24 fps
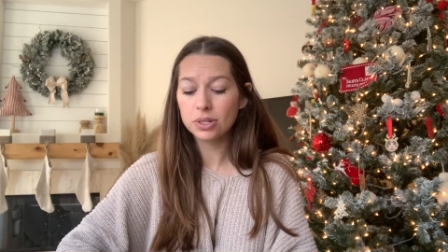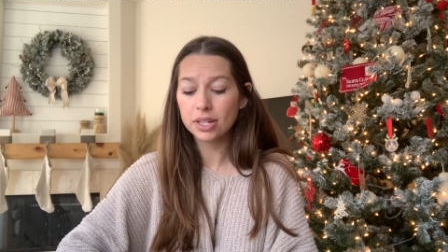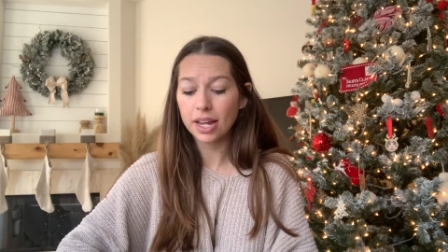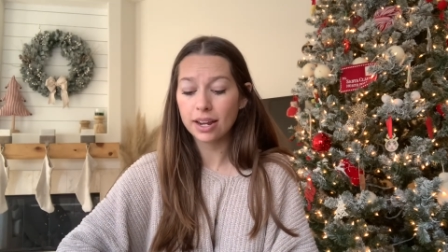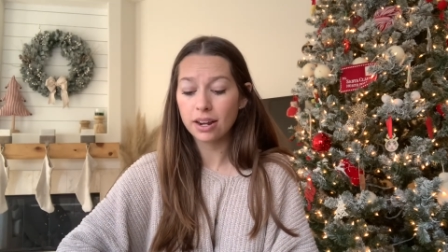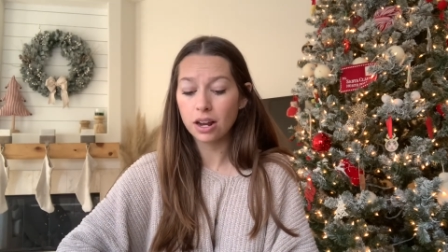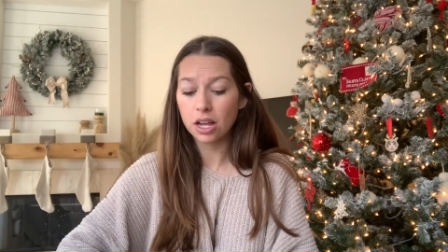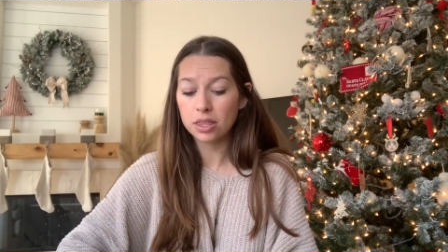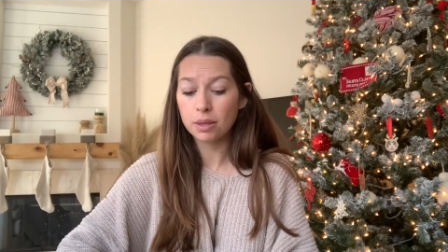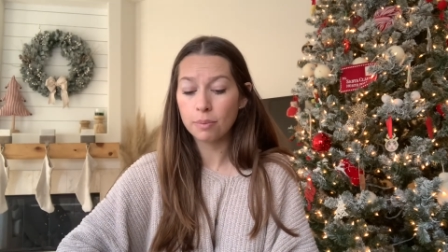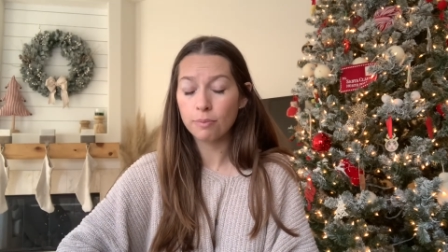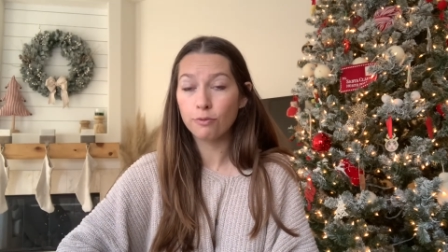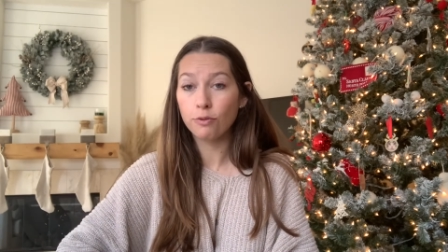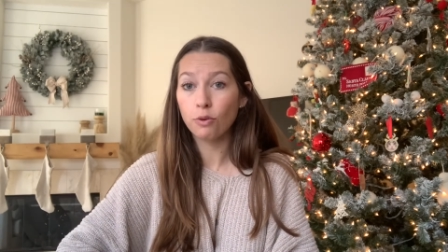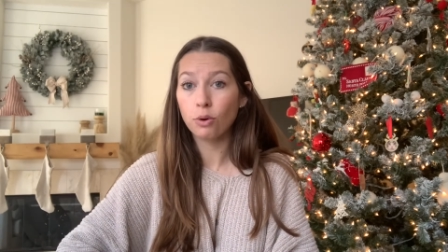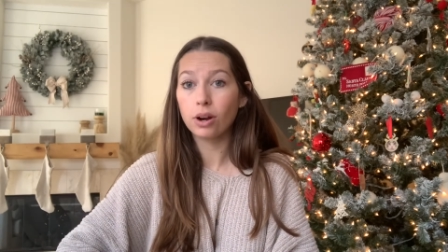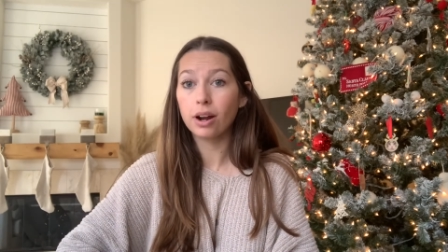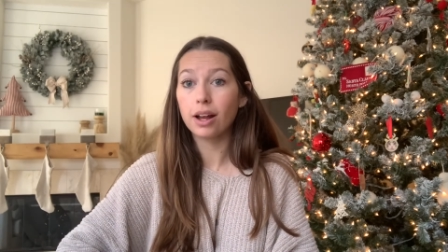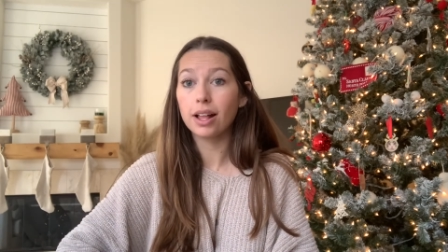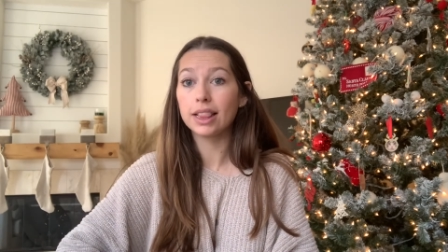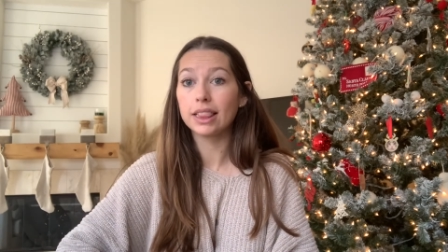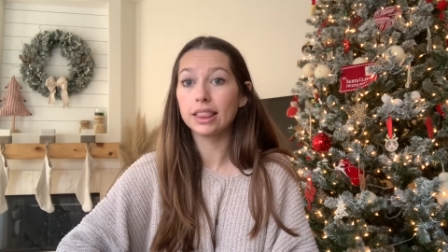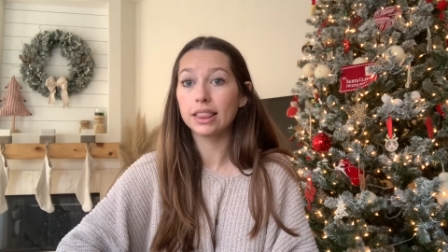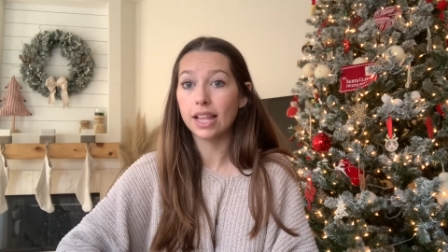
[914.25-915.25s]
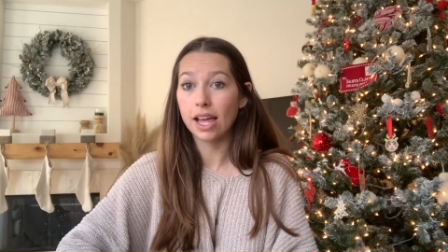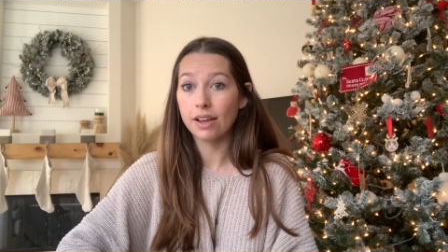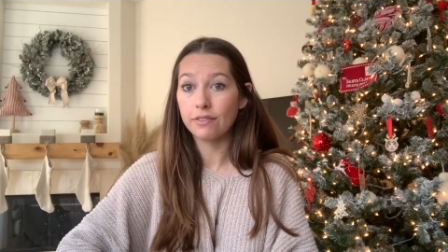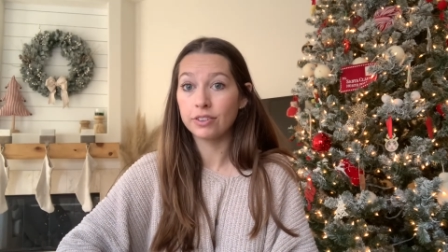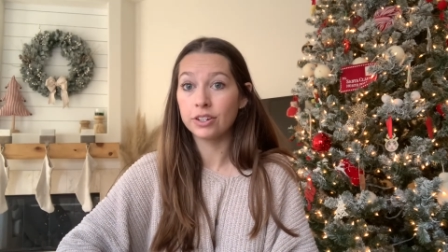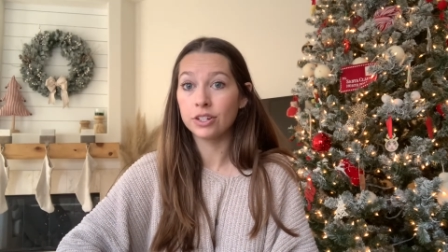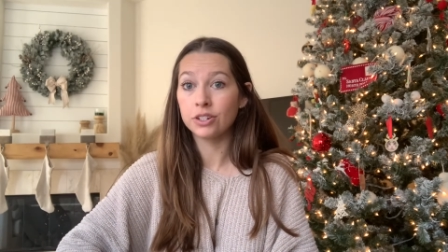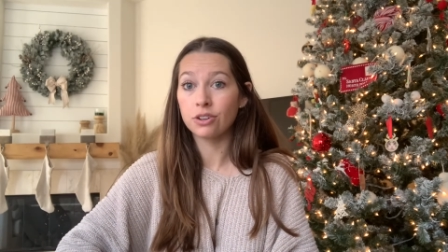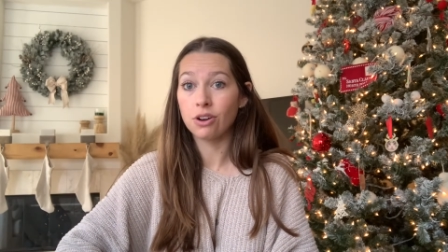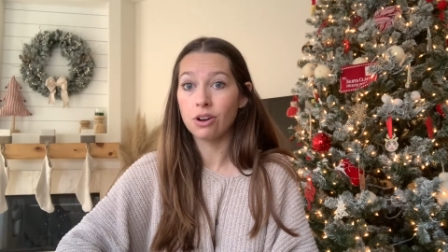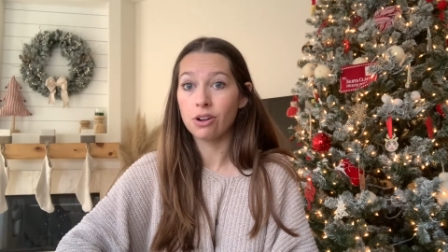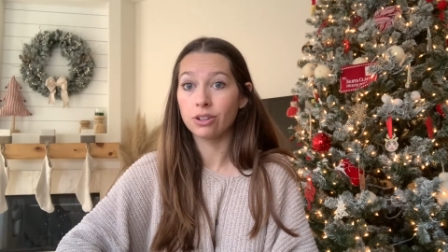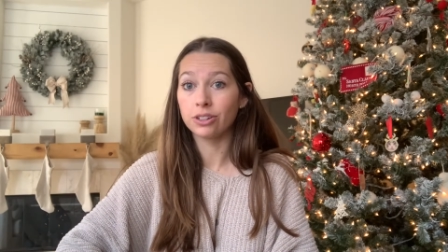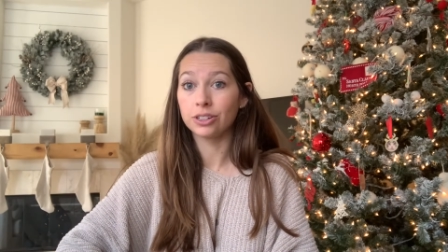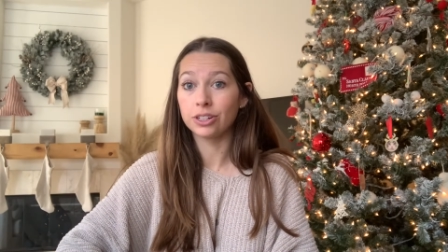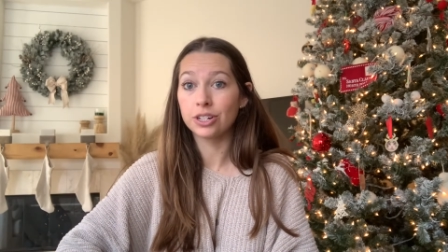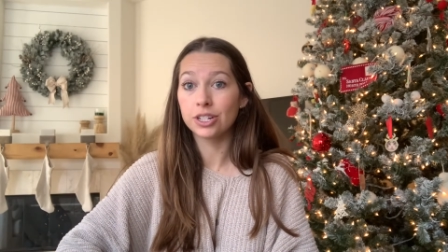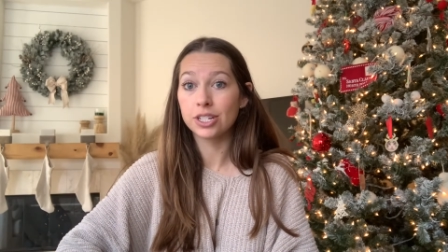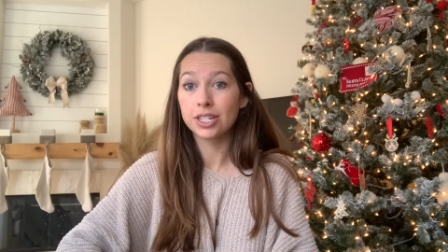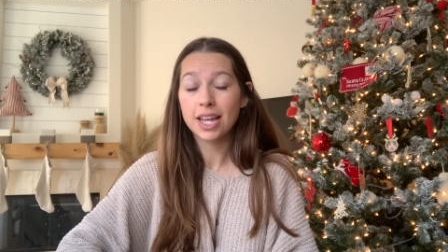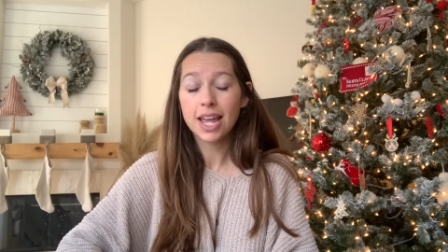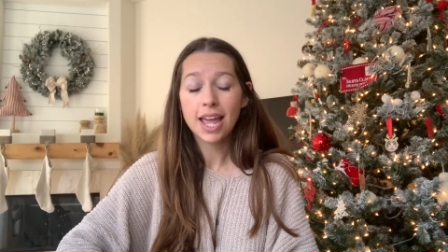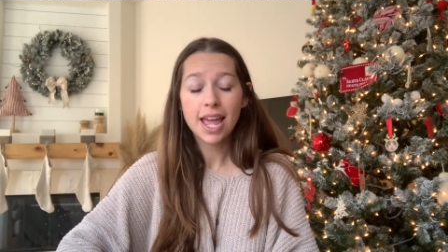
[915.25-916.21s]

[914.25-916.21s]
I got them for $11,